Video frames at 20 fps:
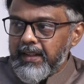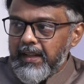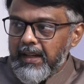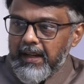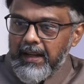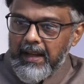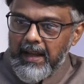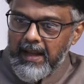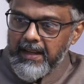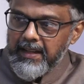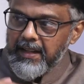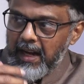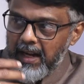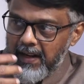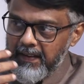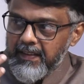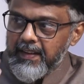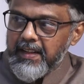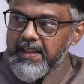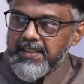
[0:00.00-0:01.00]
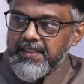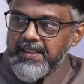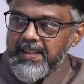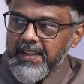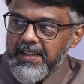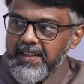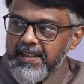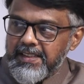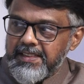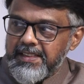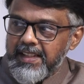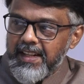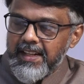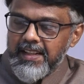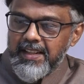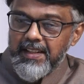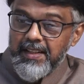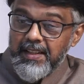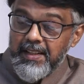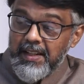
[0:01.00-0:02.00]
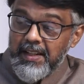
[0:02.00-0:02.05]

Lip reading: And another incident is that,